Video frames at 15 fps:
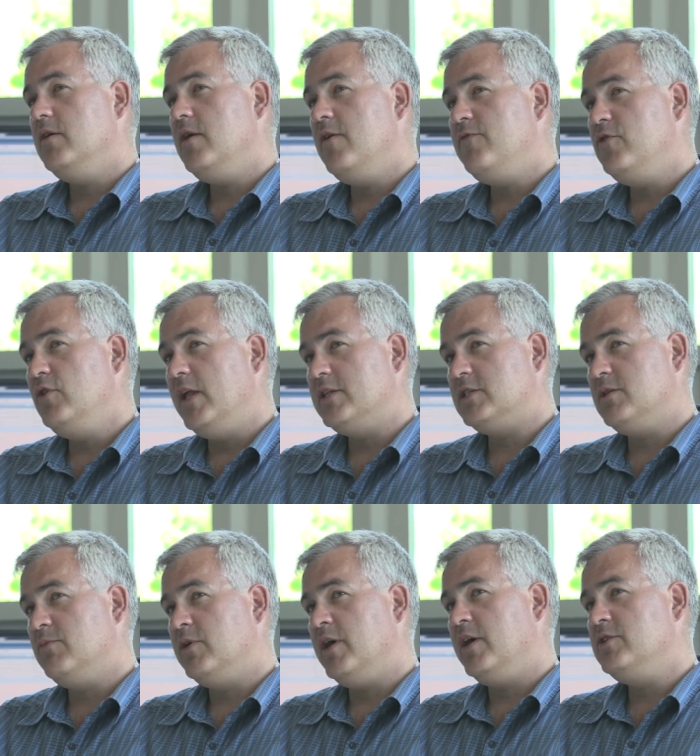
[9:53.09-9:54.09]
if you let
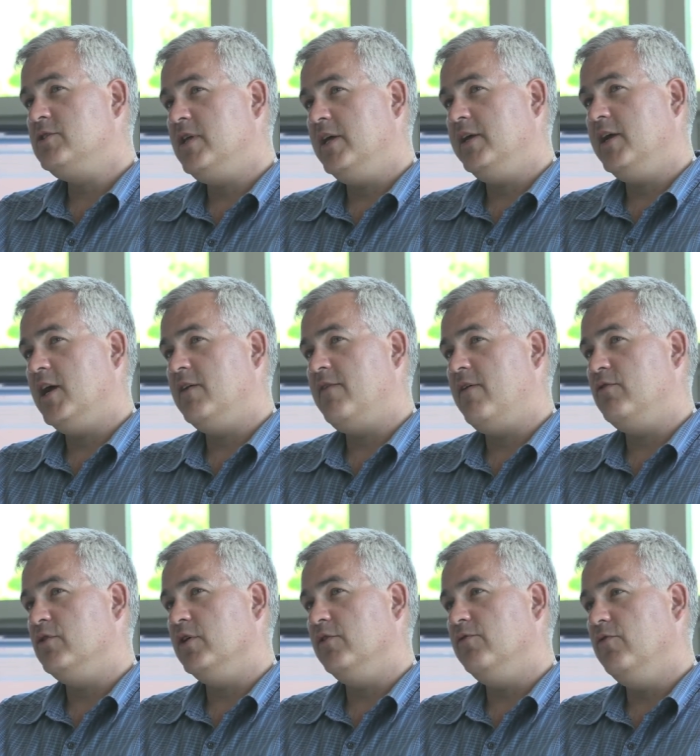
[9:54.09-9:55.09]
someone else take care of
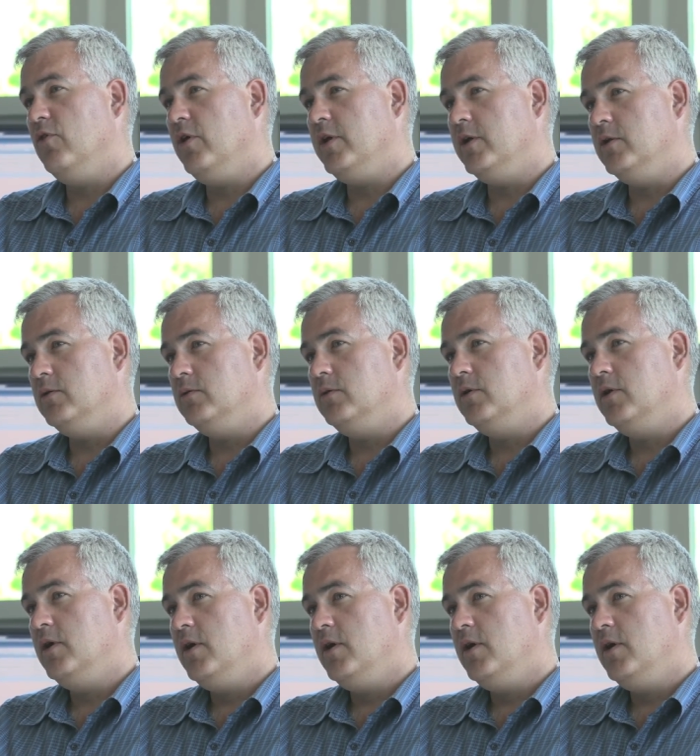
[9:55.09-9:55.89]
everything for you,